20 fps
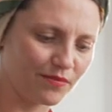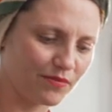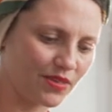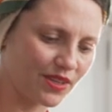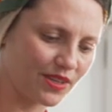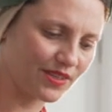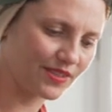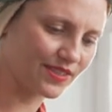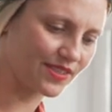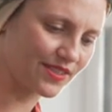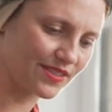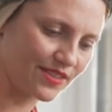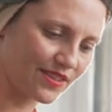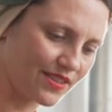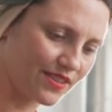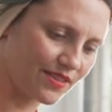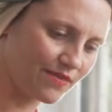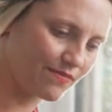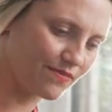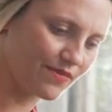because
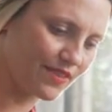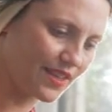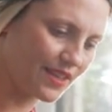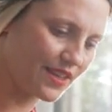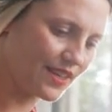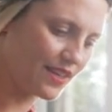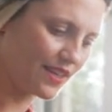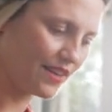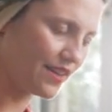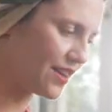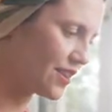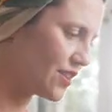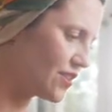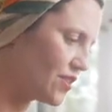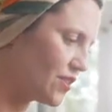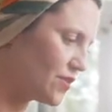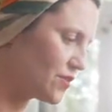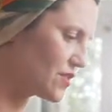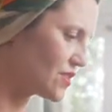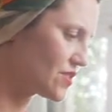the I don't
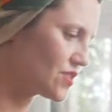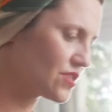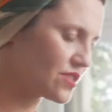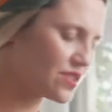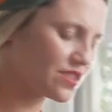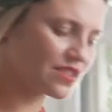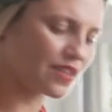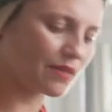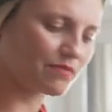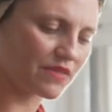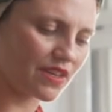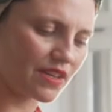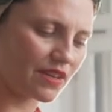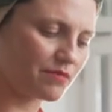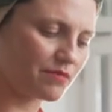know there's just something